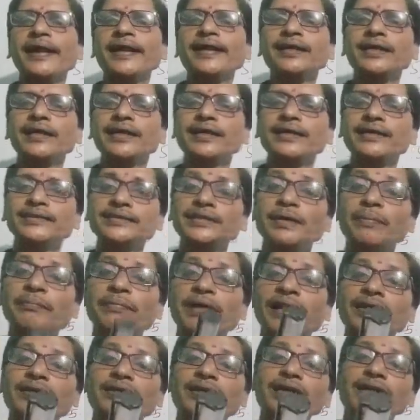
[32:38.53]
It is the
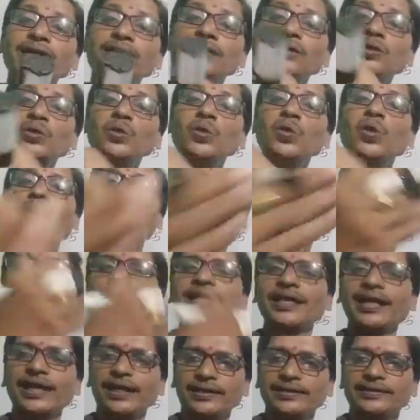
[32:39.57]
method to
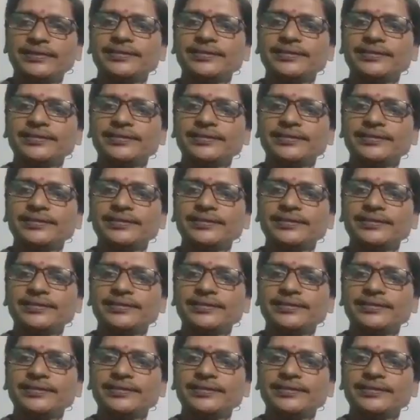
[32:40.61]
communicate.